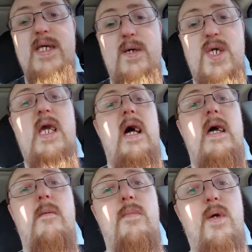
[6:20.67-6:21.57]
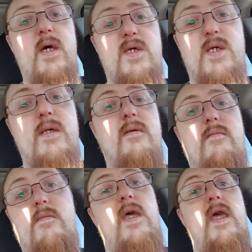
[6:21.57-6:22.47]
how sick I am because
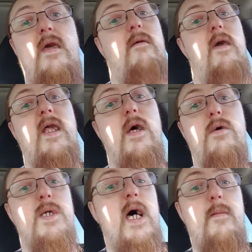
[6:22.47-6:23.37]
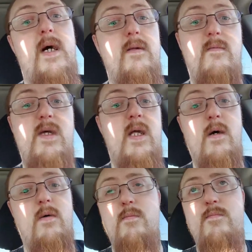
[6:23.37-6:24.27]
any other time I'd you
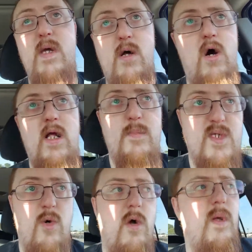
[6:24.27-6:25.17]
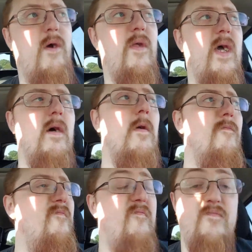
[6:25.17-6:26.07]
know be talking up a storm and everything.
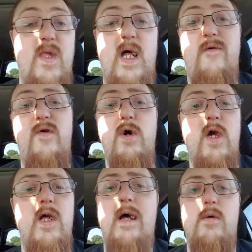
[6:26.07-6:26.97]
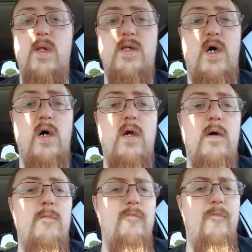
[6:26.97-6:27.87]
I don't feel good. I don't want to talk.
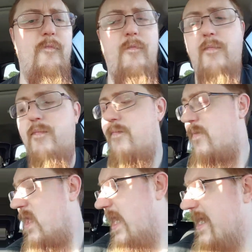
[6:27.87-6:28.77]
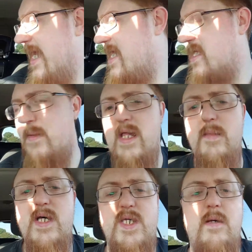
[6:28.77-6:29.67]
And I got some kind of
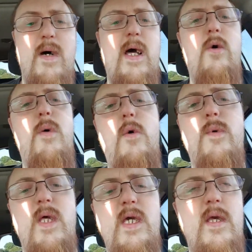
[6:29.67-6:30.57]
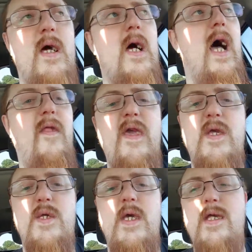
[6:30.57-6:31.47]
medicine, but I hope hopefully I think
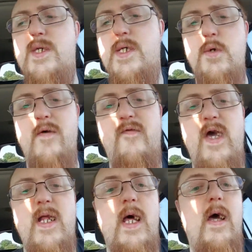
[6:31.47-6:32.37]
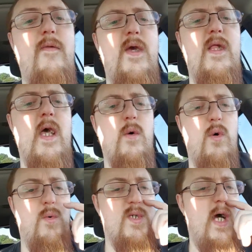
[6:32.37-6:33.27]
it's Sudafed. I think the other
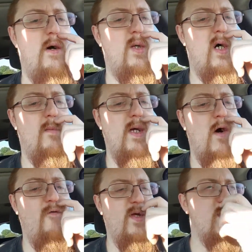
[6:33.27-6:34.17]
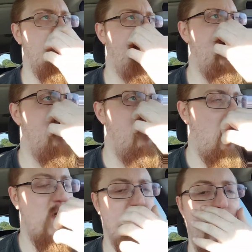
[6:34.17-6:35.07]
one was Tylenol, but hopefully Sudafed
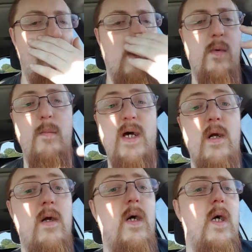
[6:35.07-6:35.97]
works maybe a little bit better